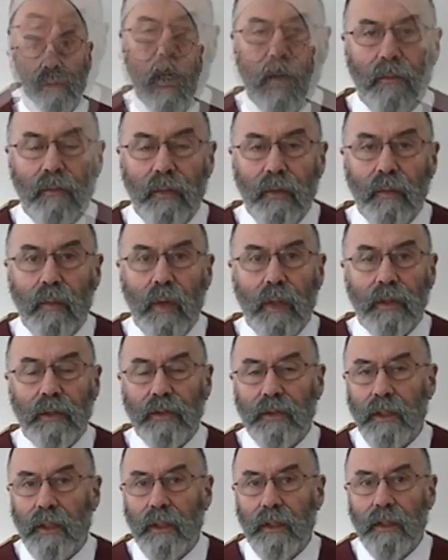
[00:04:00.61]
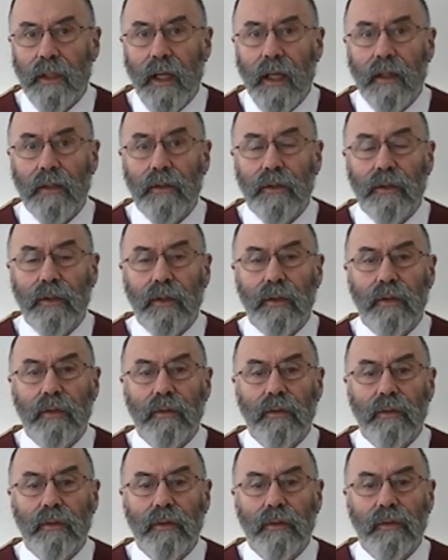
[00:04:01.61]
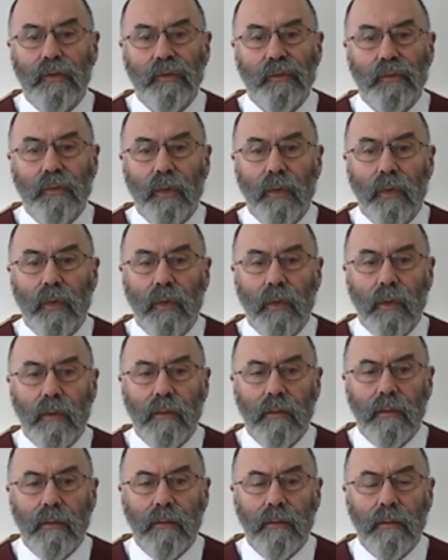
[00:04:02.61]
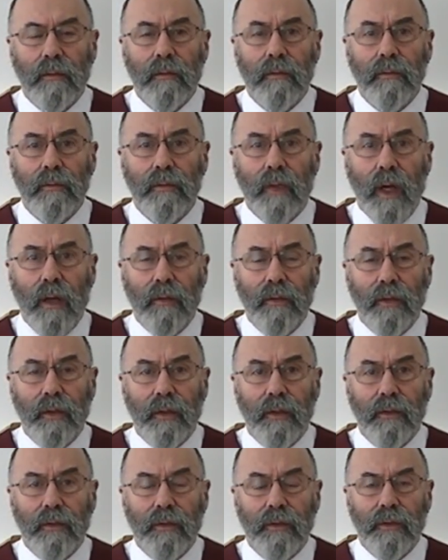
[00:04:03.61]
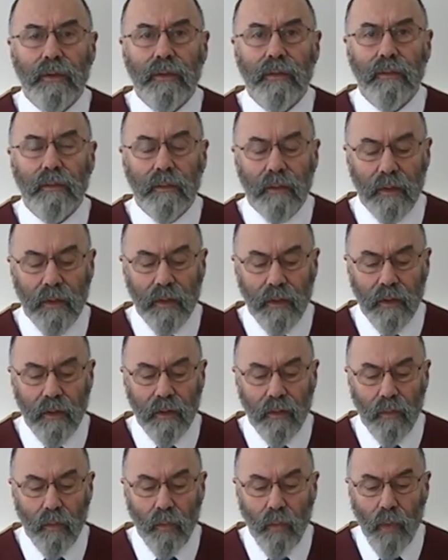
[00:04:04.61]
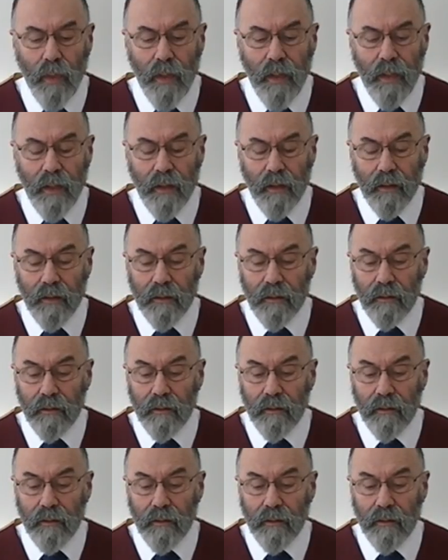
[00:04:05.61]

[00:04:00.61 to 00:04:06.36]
If you want a cylinder head tune for road use, we can,